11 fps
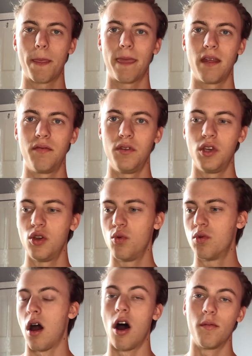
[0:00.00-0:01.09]
if you
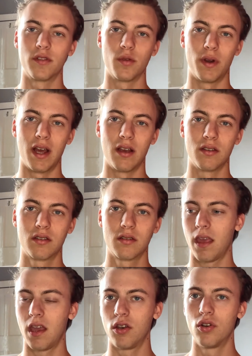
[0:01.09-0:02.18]
harm someone else,
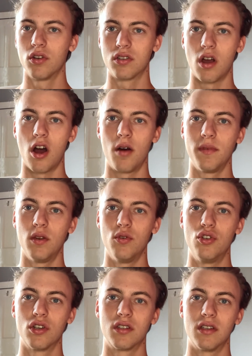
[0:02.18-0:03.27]
it does harm you
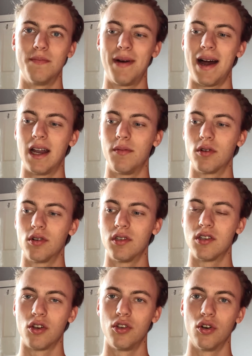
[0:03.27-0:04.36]
just as bad because
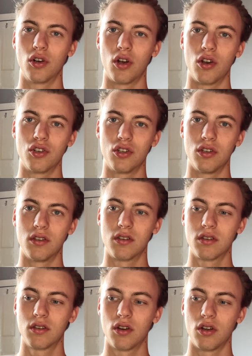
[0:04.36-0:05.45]
it's on your conscience.